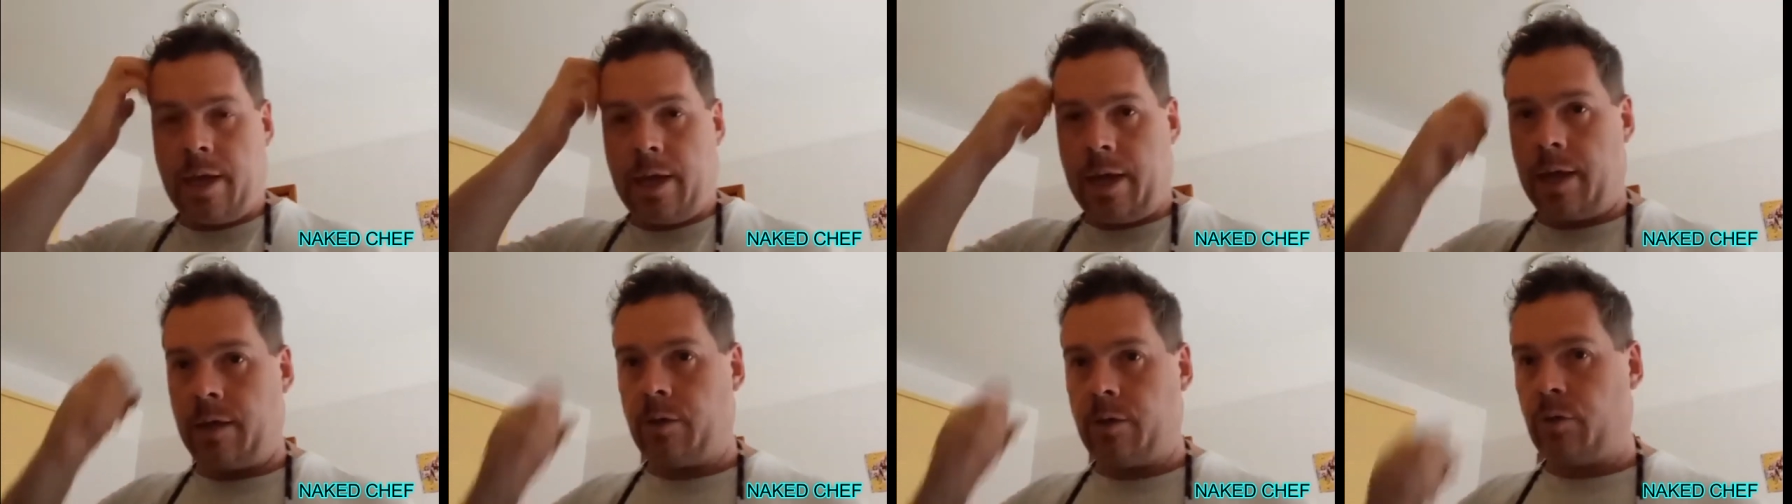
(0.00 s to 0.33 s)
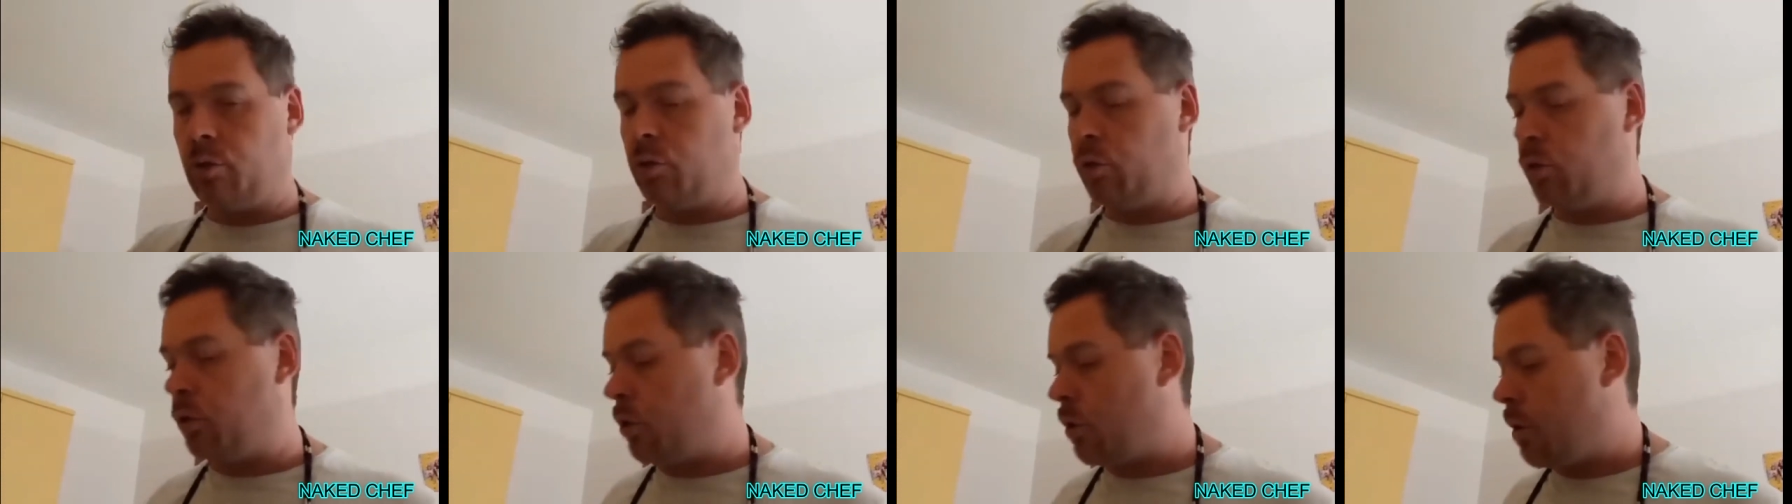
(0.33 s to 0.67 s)
and you
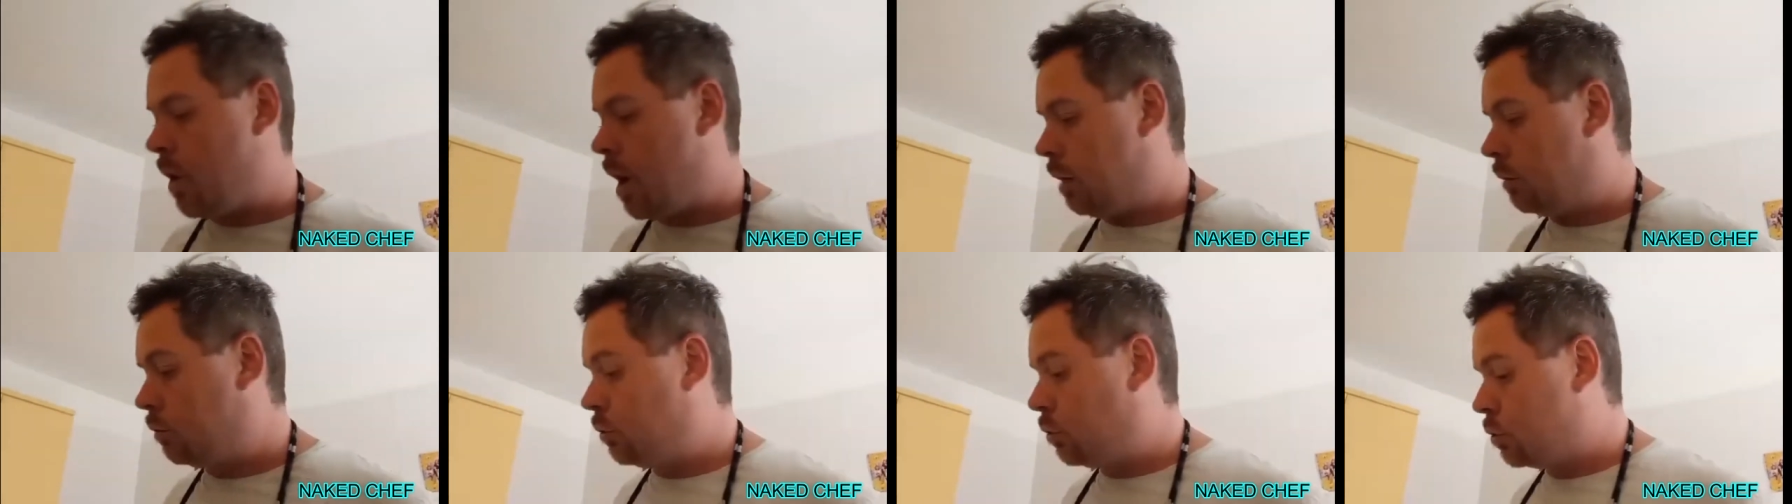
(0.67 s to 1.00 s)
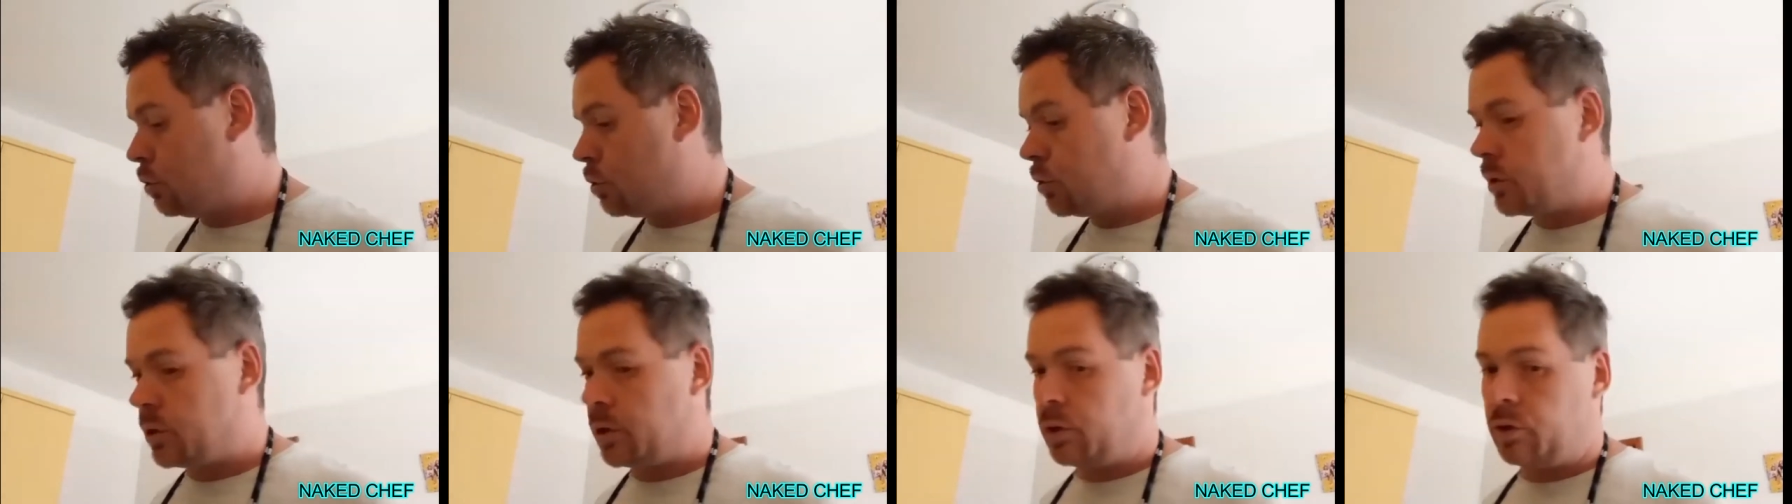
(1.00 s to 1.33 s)
don't know how to
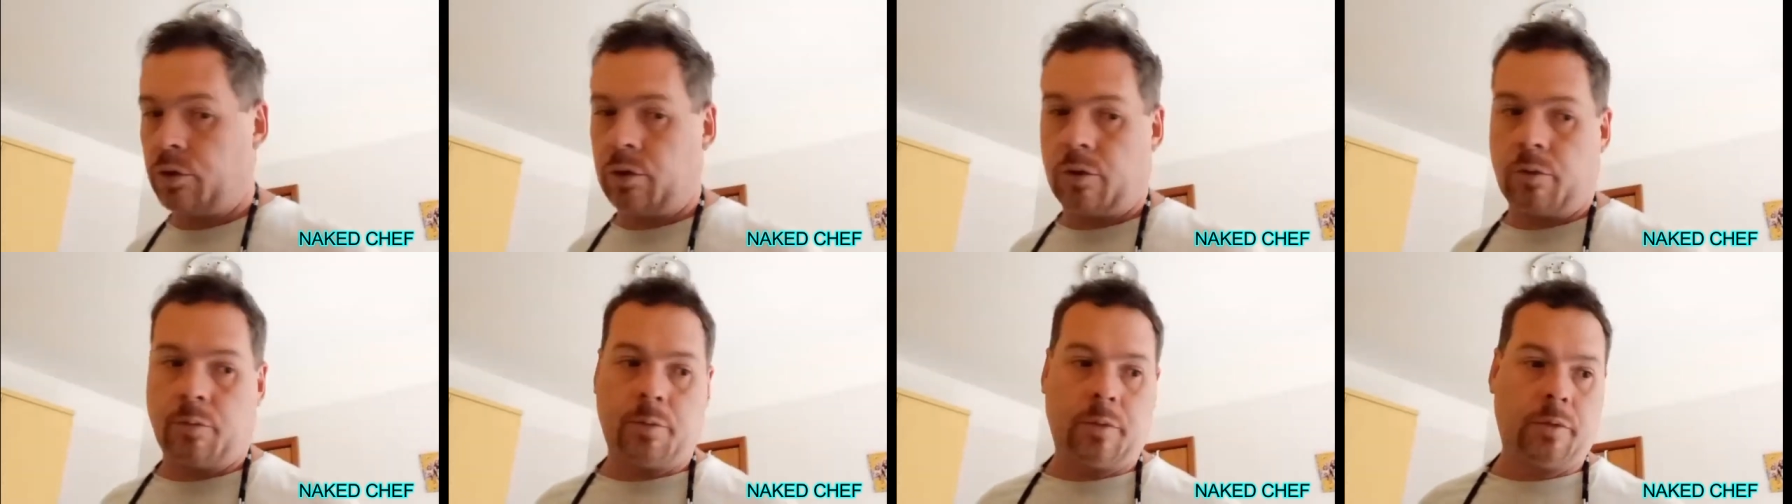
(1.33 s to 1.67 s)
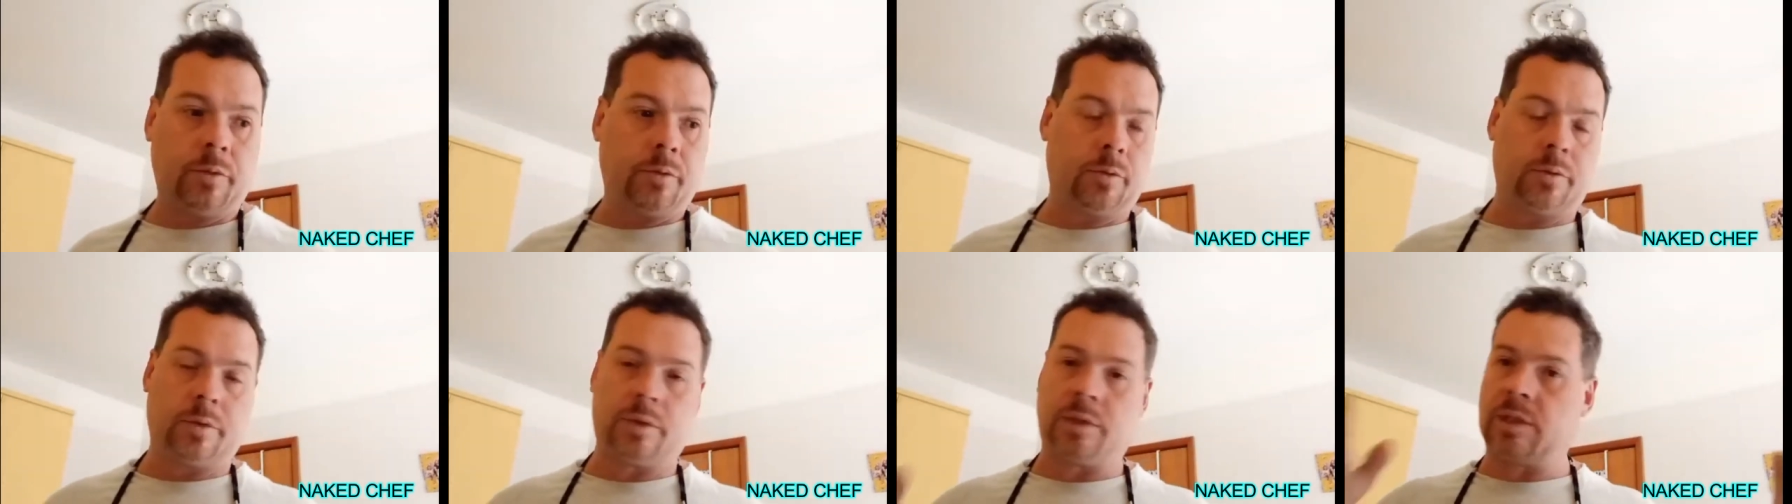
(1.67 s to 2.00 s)
use it, you know,
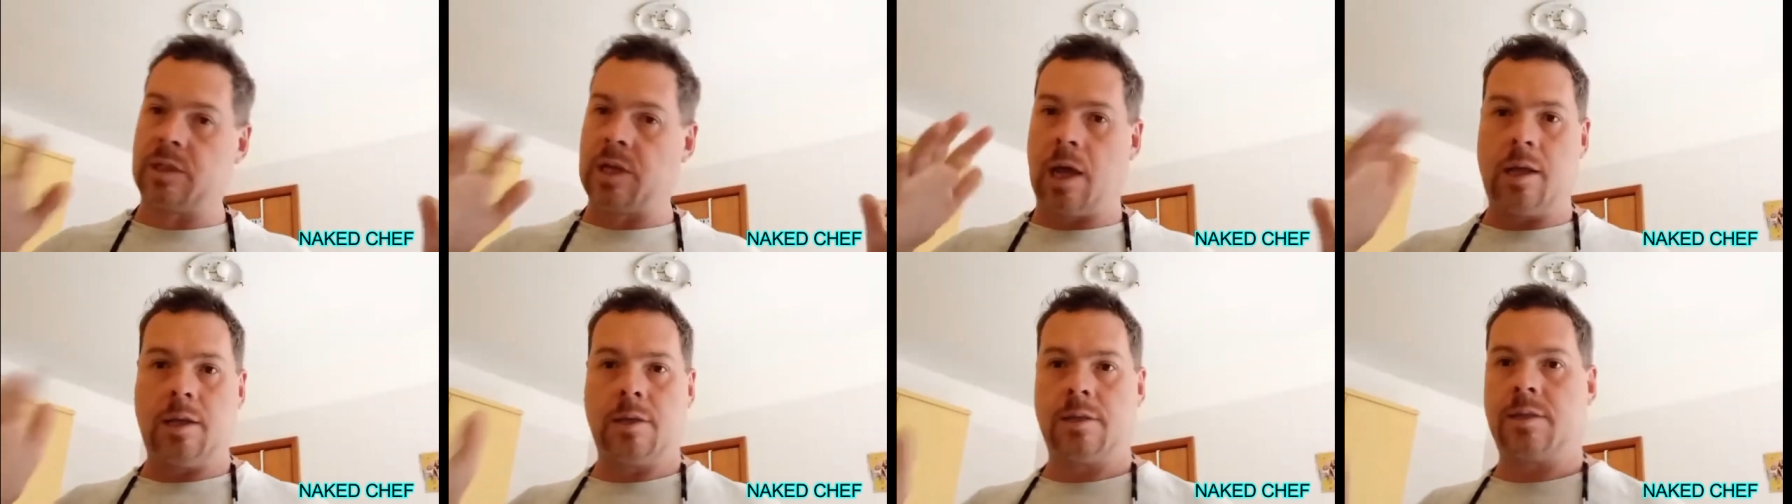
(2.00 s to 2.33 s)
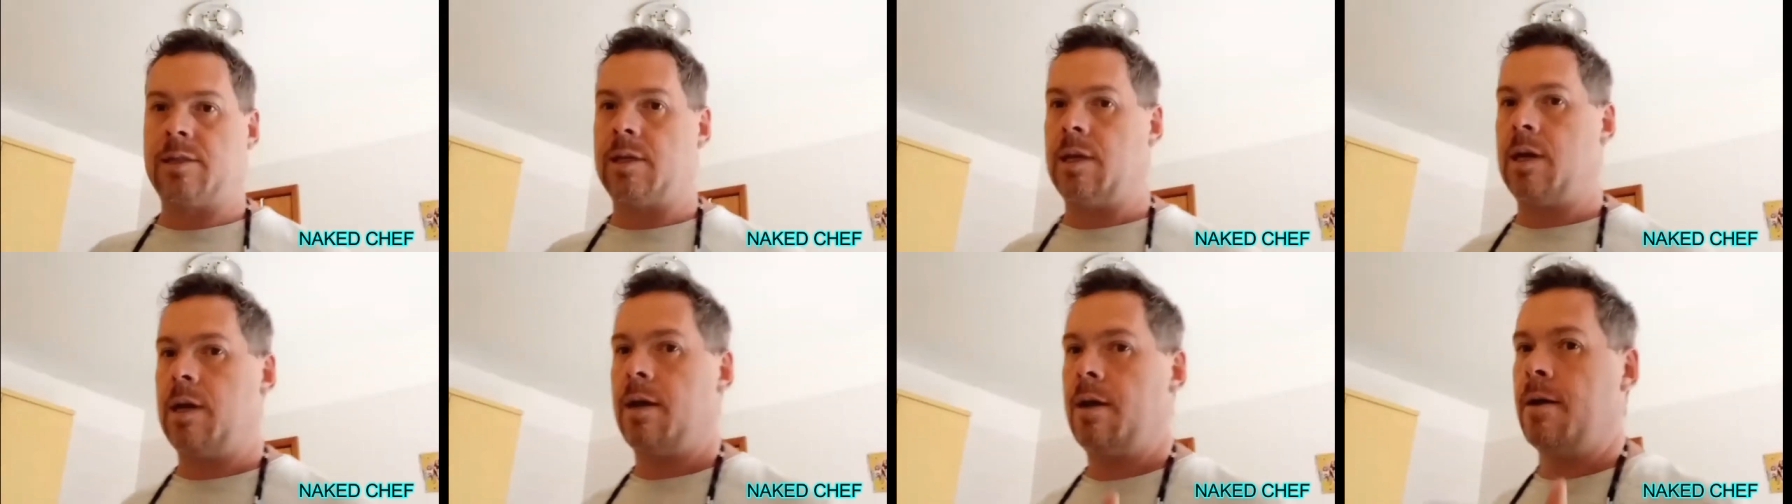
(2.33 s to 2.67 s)

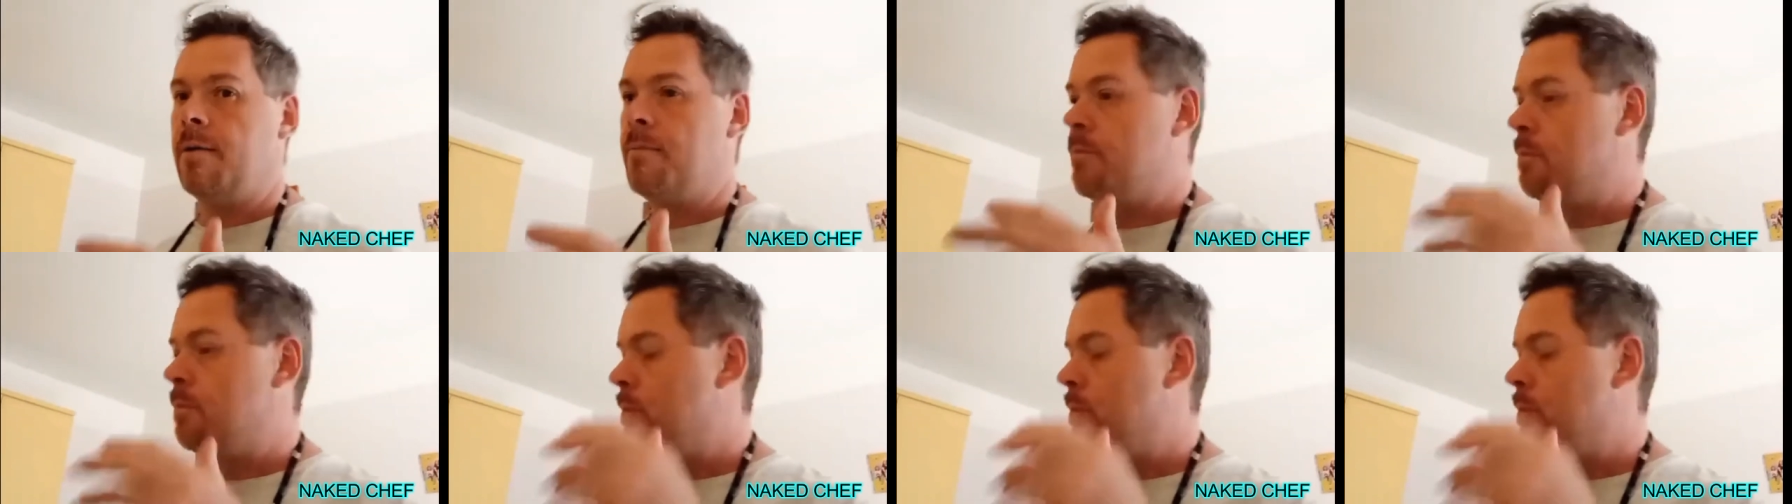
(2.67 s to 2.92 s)
salsa,